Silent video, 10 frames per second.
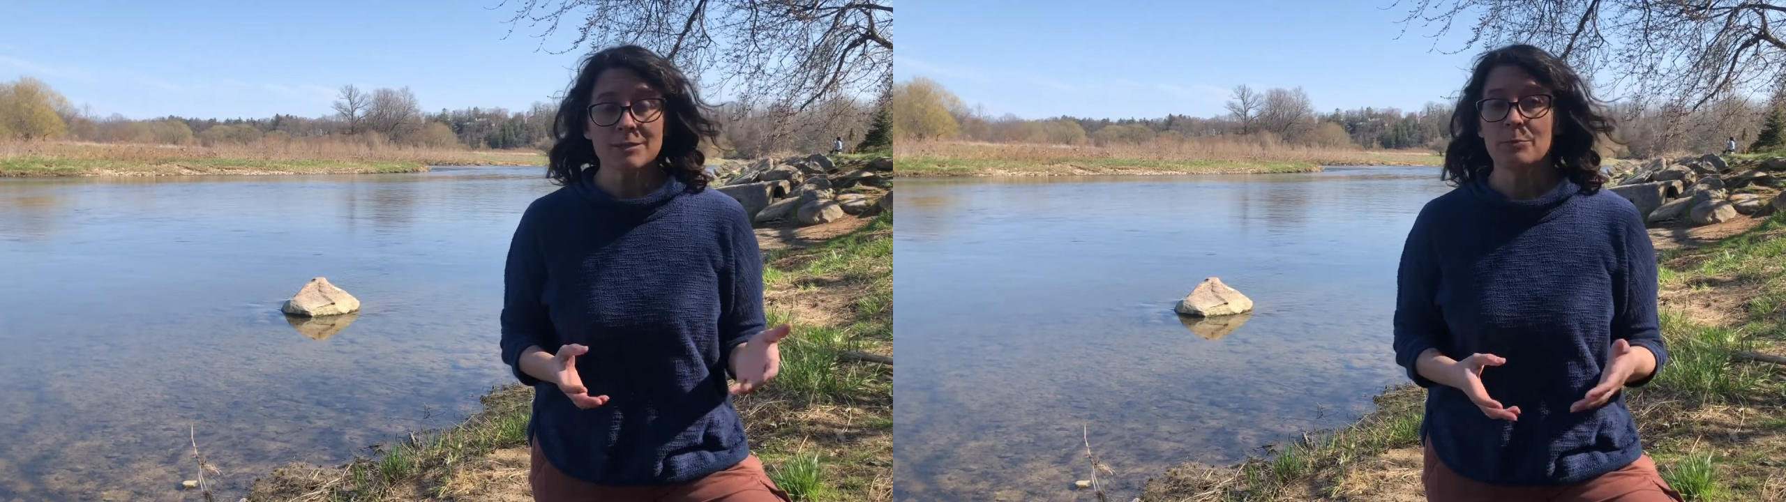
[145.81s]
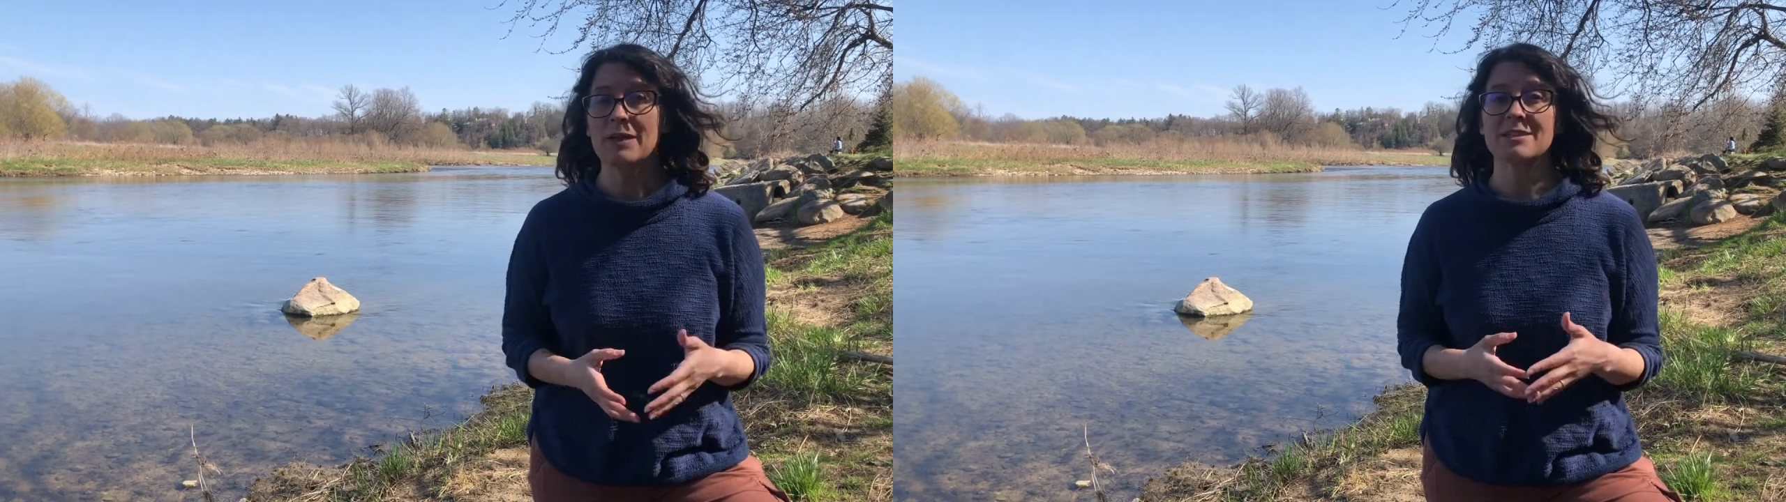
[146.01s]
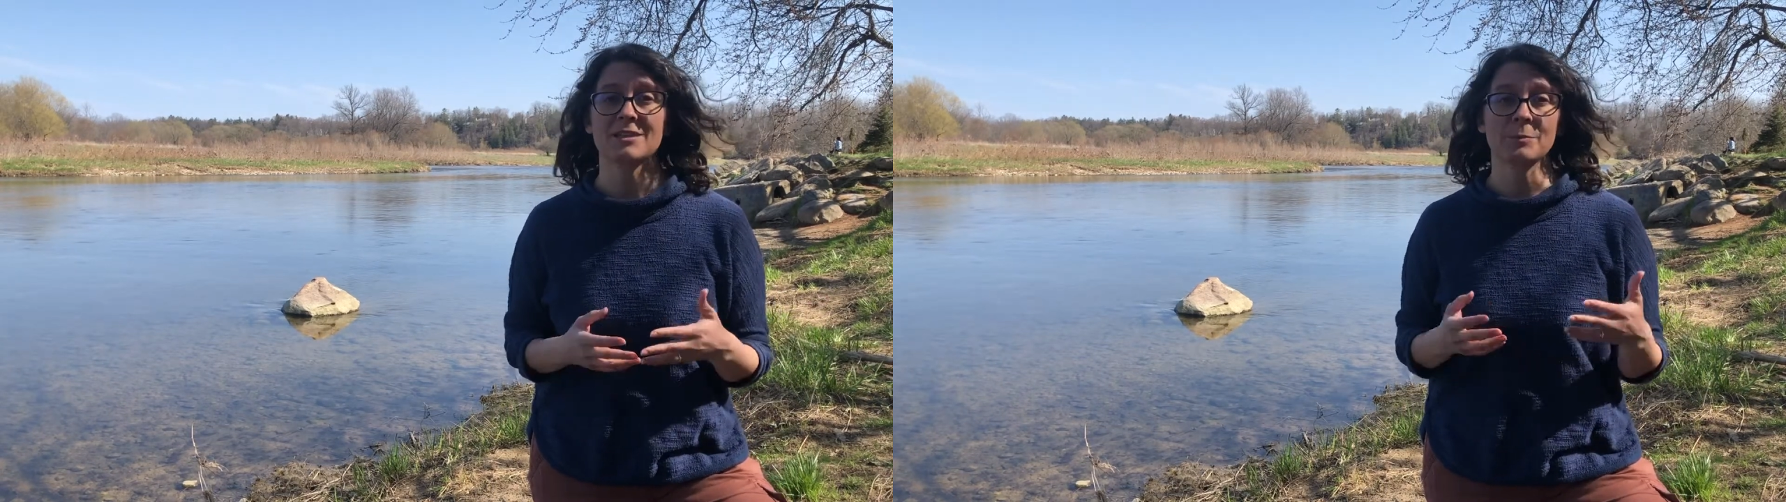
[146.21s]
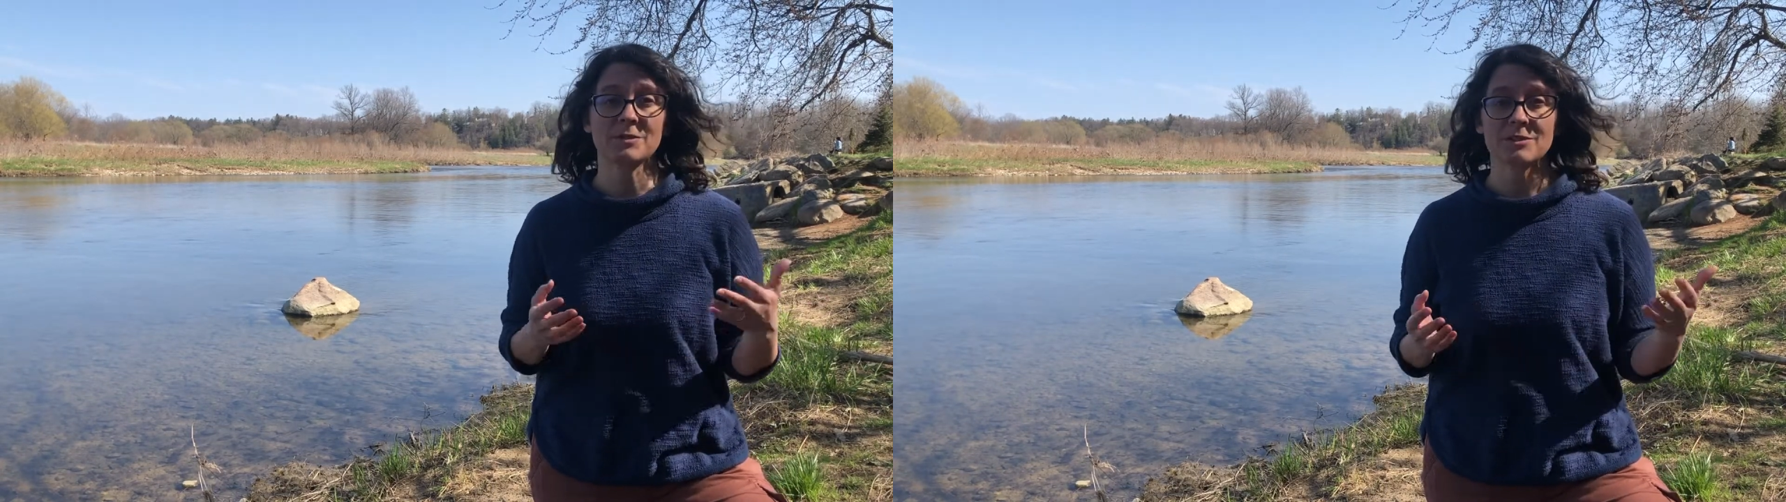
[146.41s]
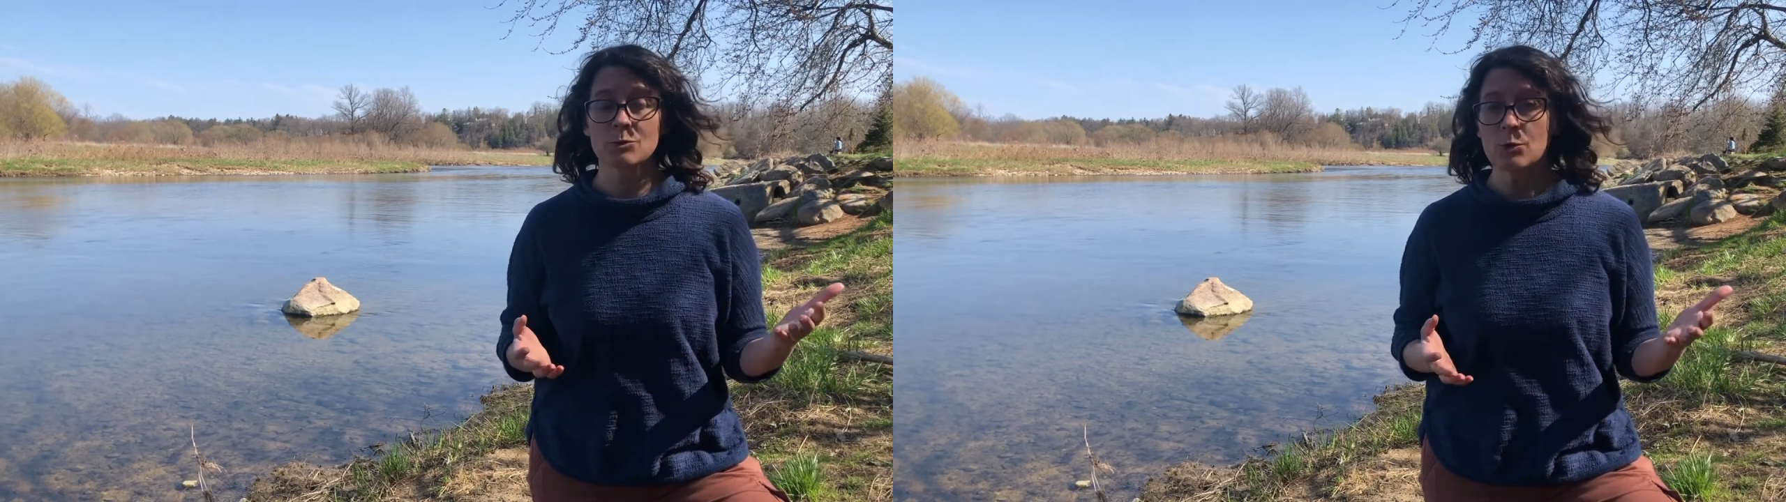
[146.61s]
picks up
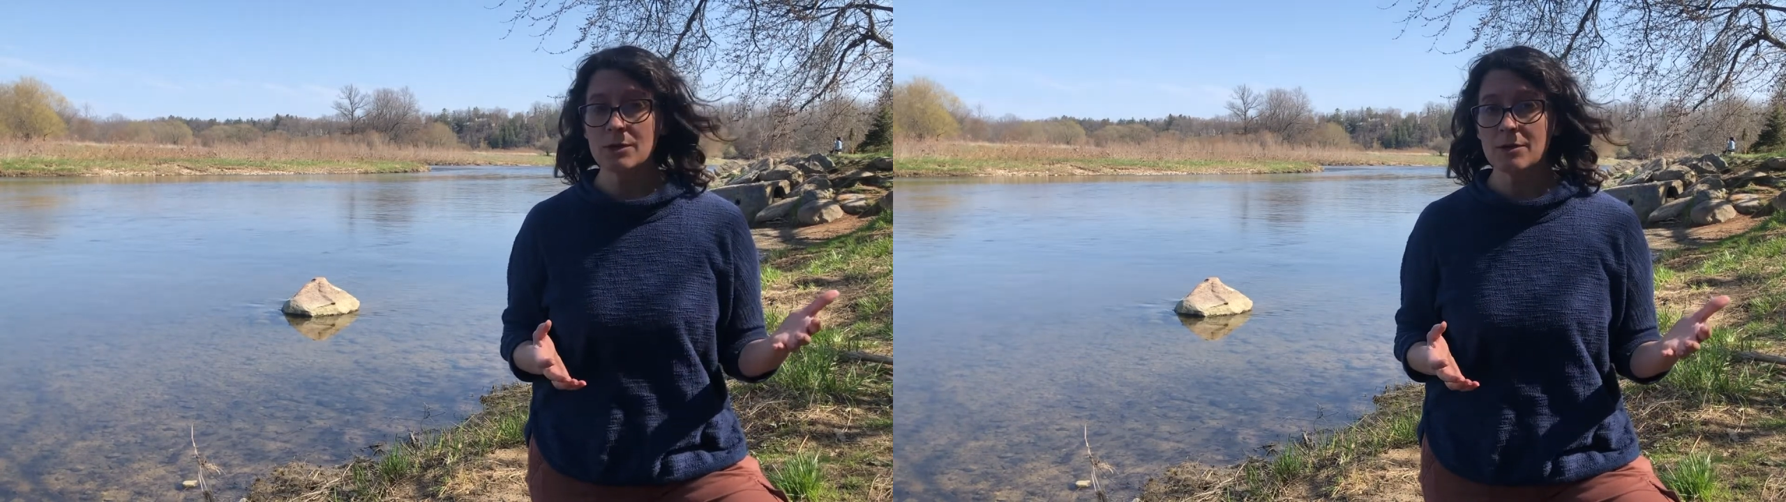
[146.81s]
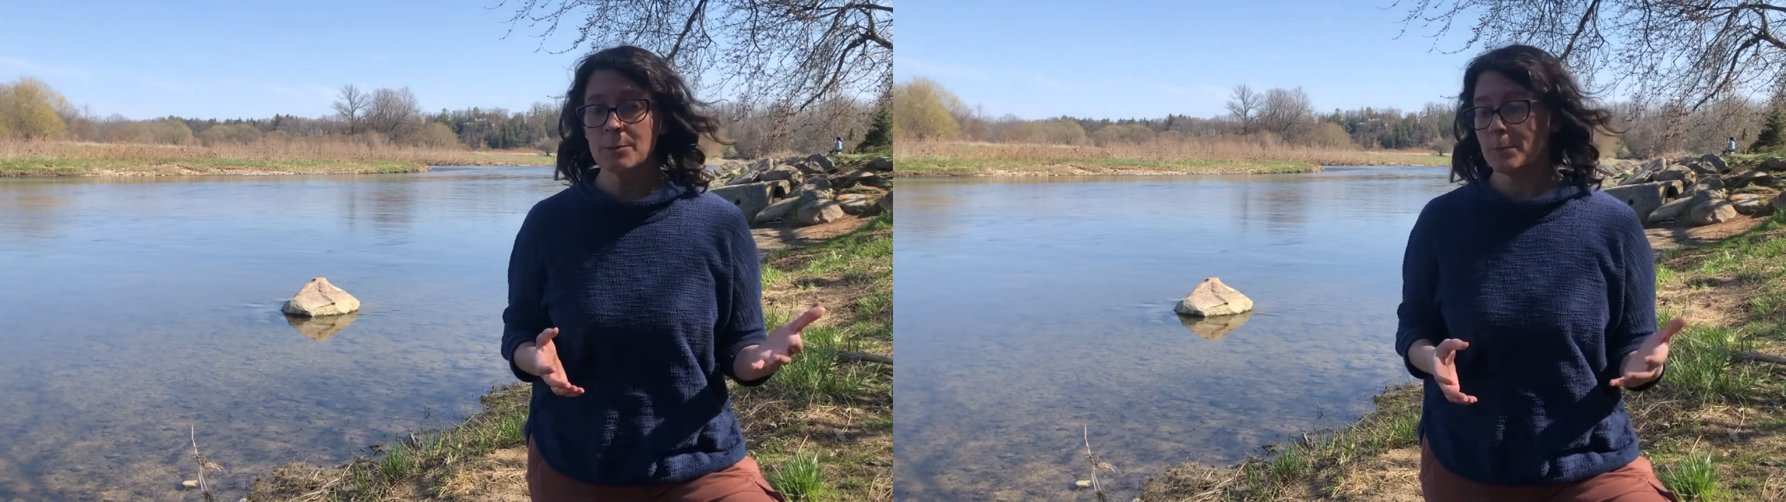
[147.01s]
soil,